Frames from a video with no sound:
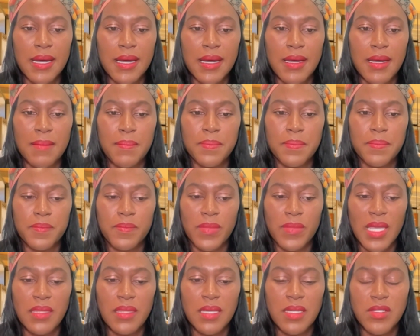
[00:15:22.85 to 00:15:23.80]
And
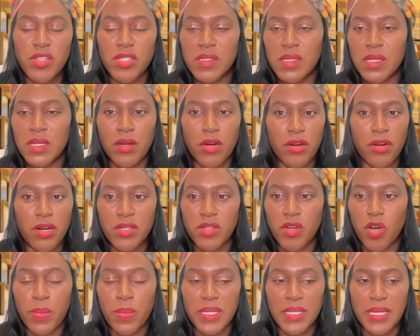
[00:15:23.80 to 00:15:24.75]
then just encourage
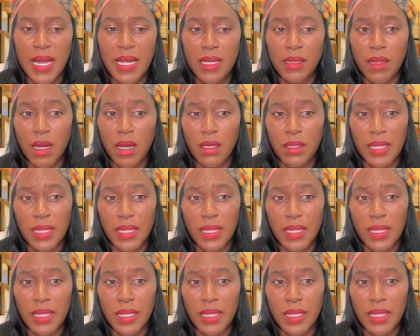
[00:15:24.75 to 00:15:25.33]
open dialogue.